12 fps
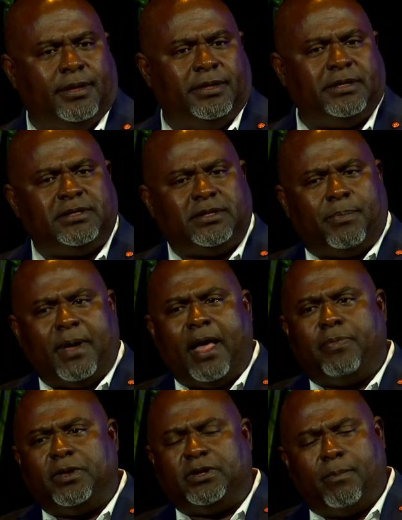This is
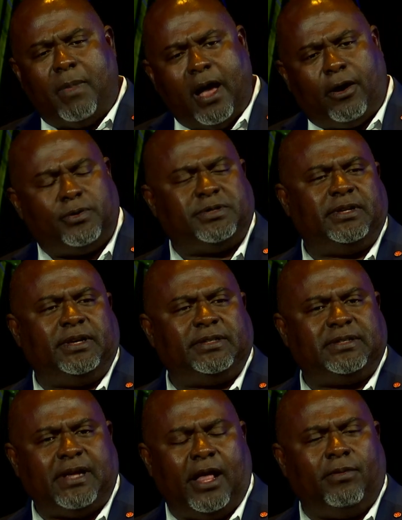about the democracy
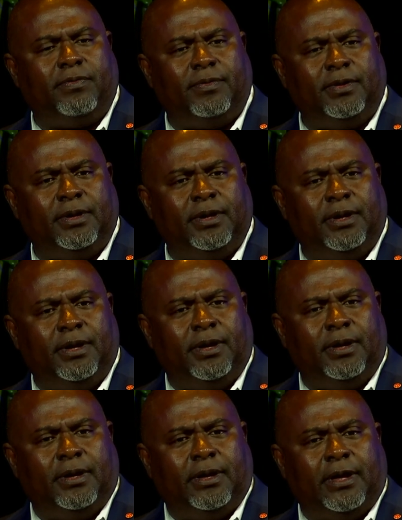itself
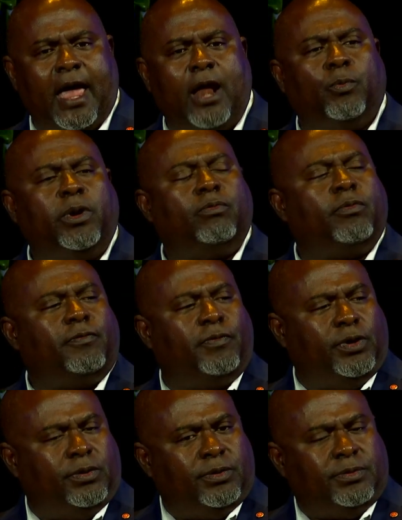and we
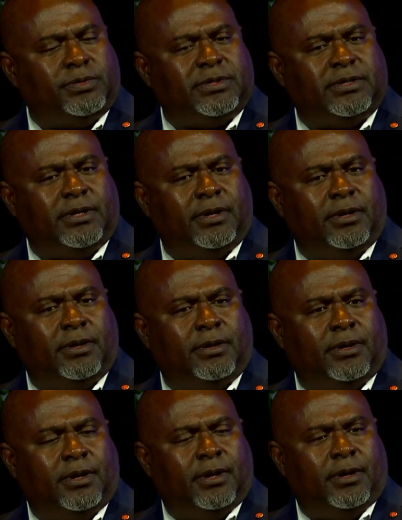refuse
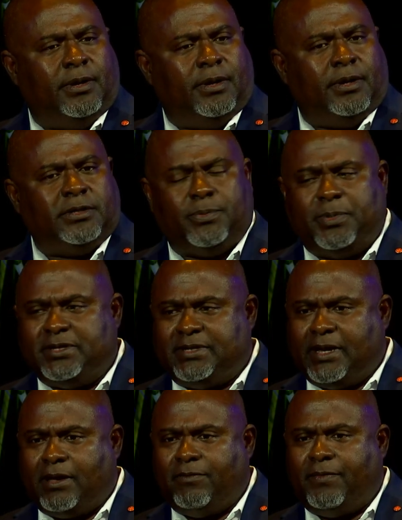to be
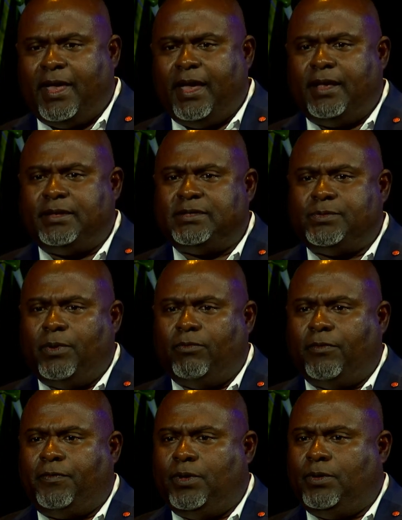sycophants, we
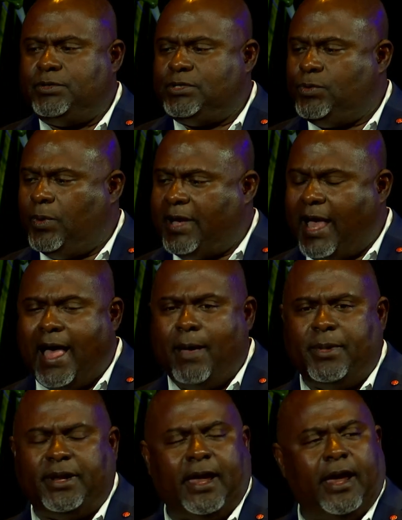refuse to
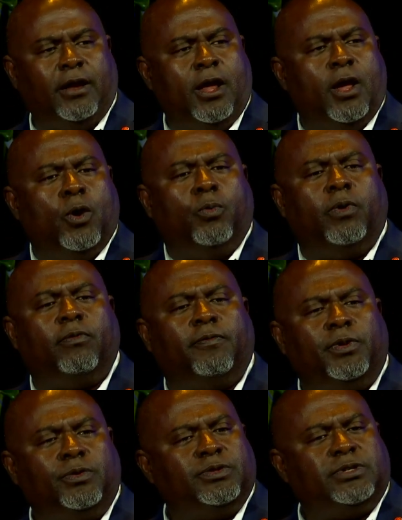accommodate, we
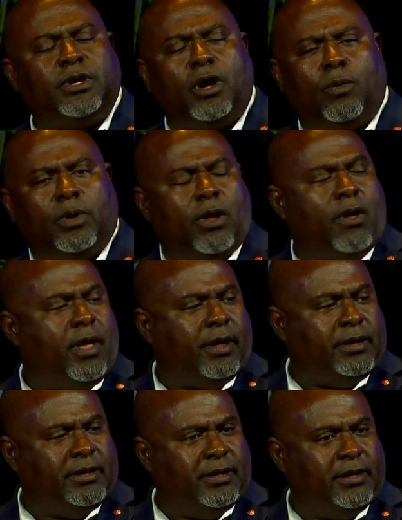refuse to go along,
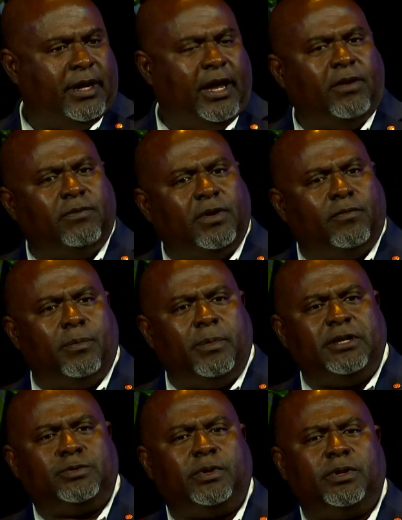even if it
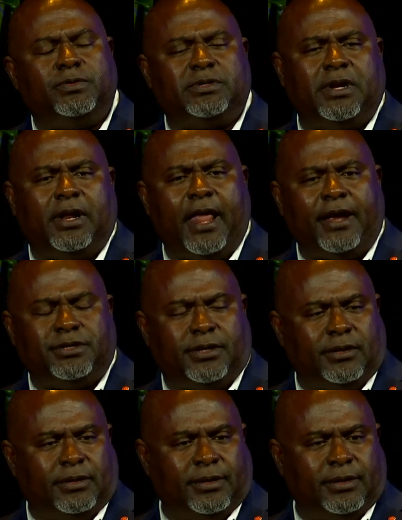means we lose an election.